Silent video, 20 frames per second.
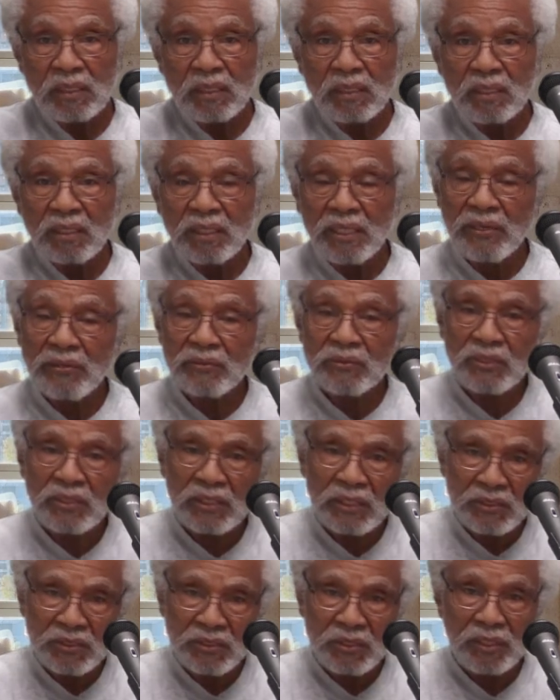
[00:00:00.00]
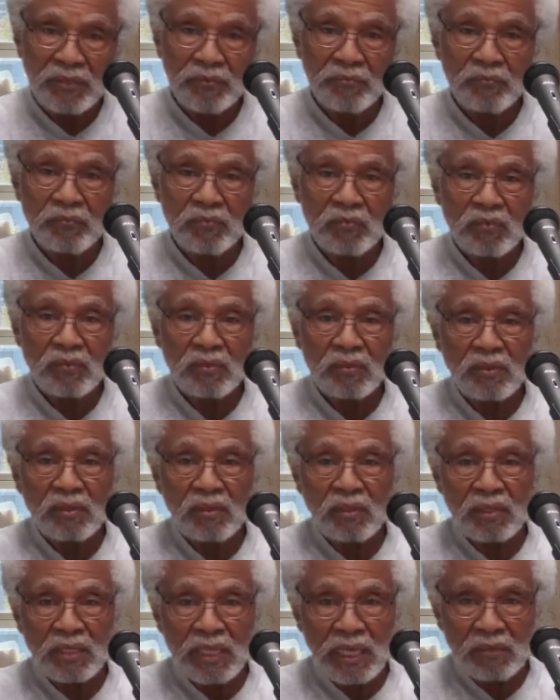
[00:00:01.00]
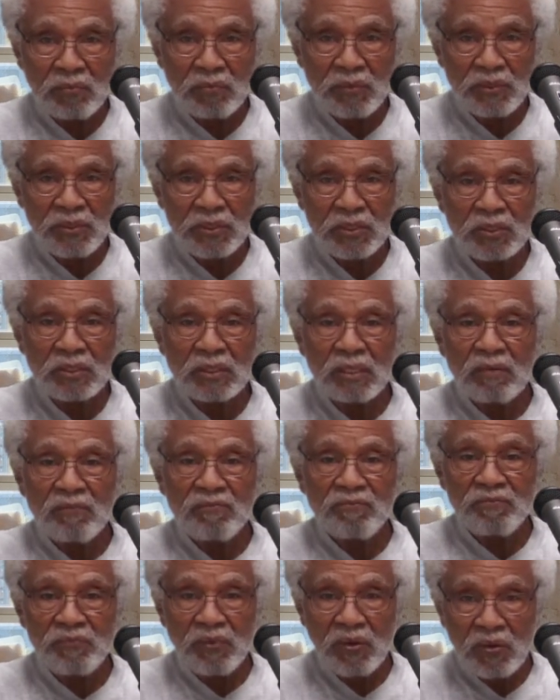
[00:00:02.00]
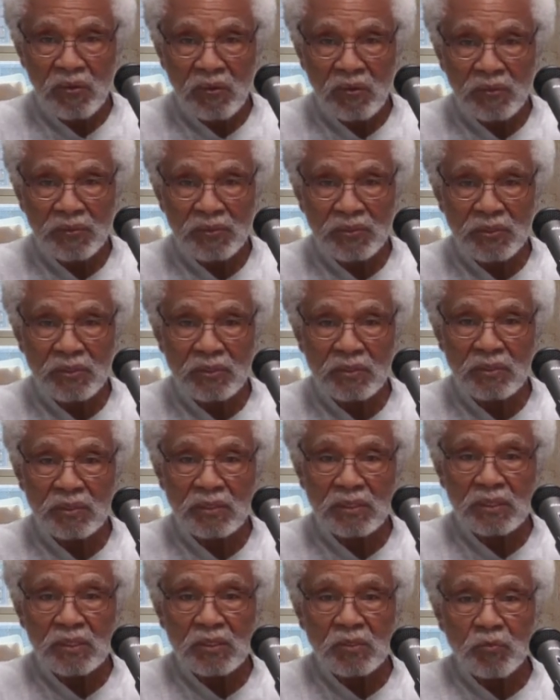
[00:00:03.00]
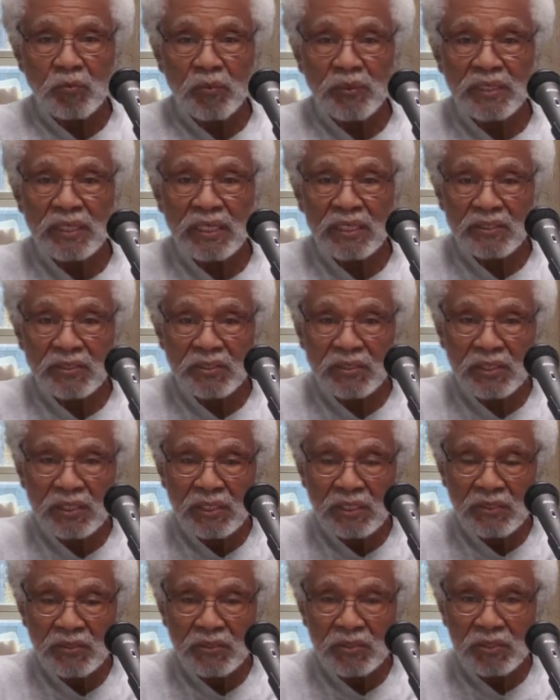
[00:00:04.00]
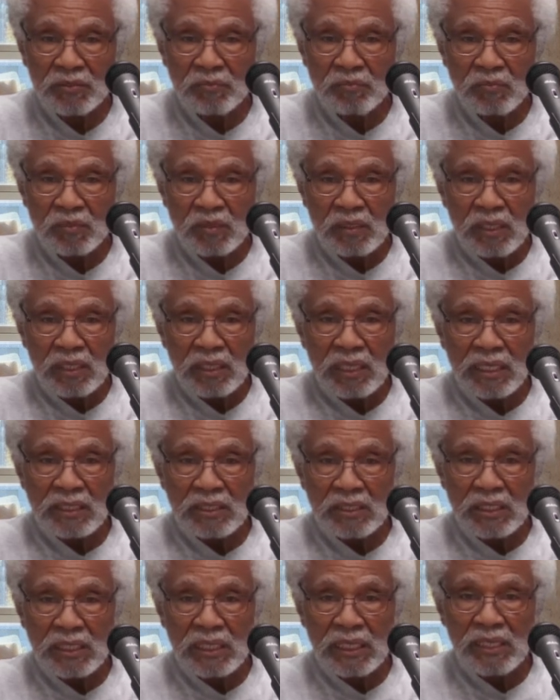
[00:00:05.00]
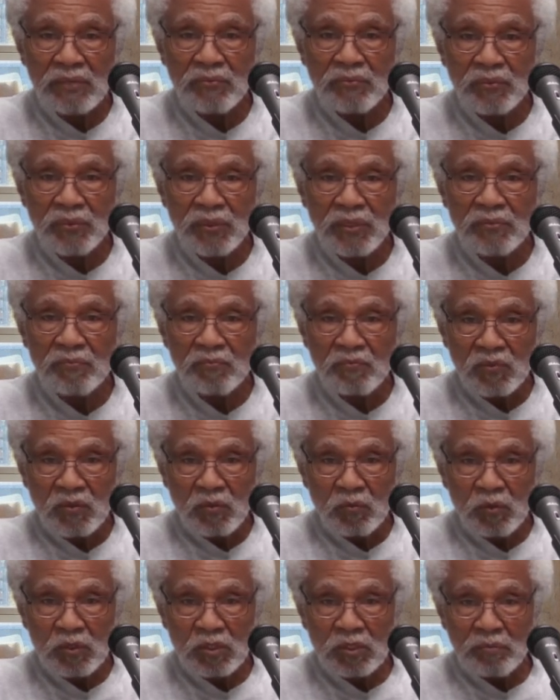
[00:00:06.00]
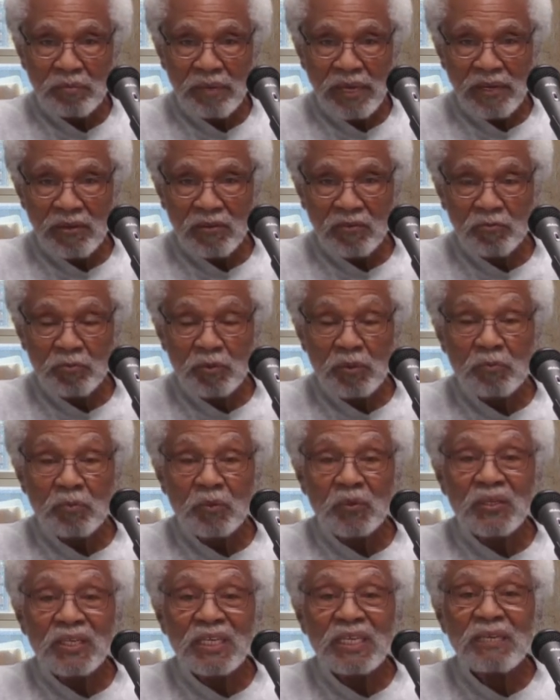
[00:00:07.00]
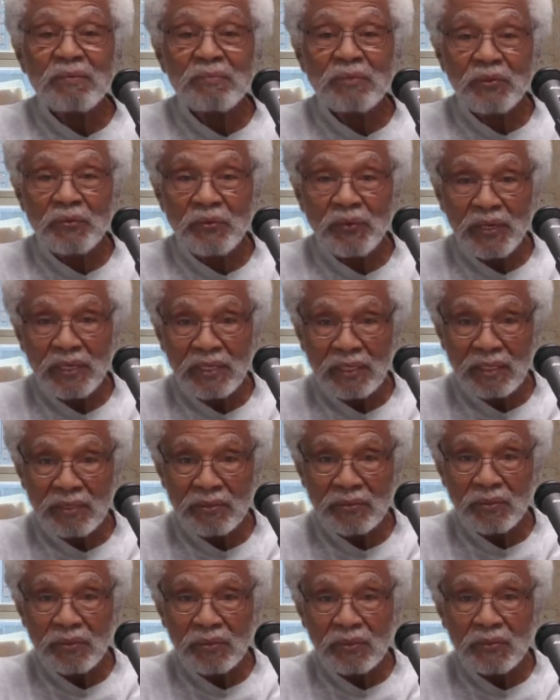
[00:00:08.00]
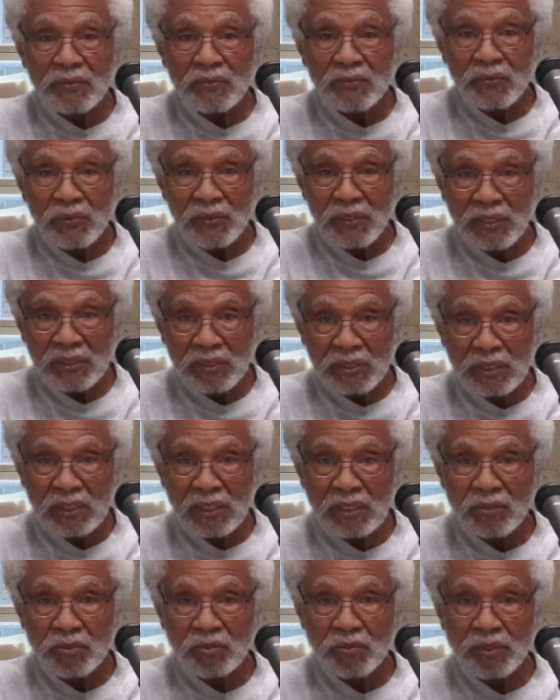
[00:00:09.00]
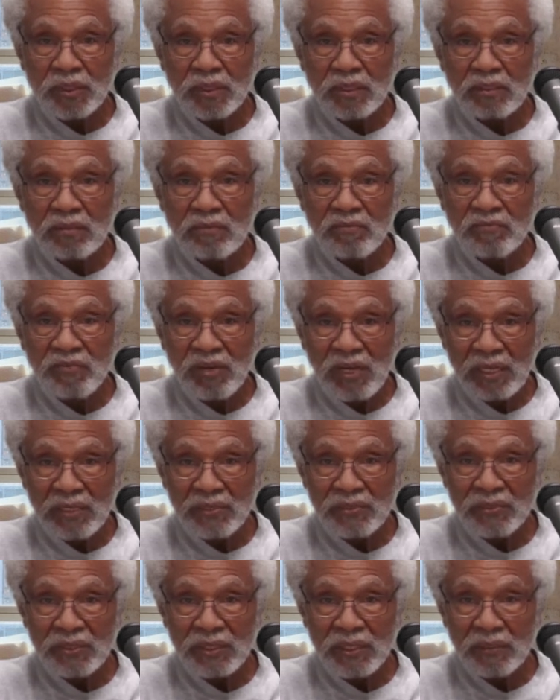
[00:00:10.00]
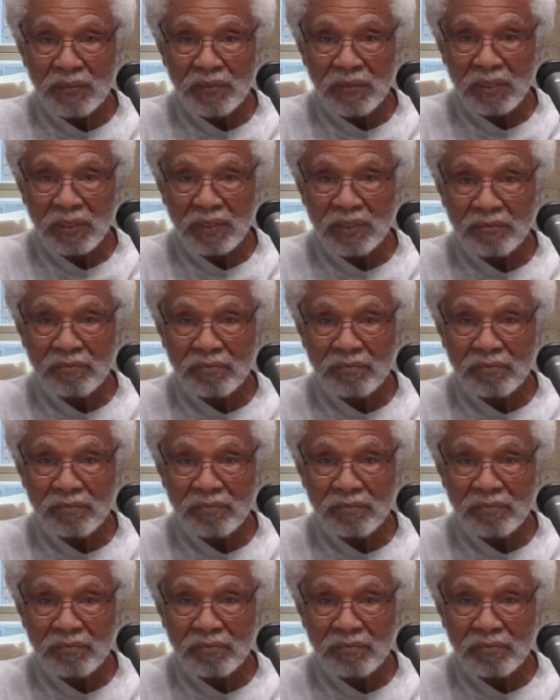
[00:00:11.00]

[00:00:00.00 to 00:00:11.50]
They're teaching that which is false when they teach that slavery was a matter of people immigrating to this country voluntarily.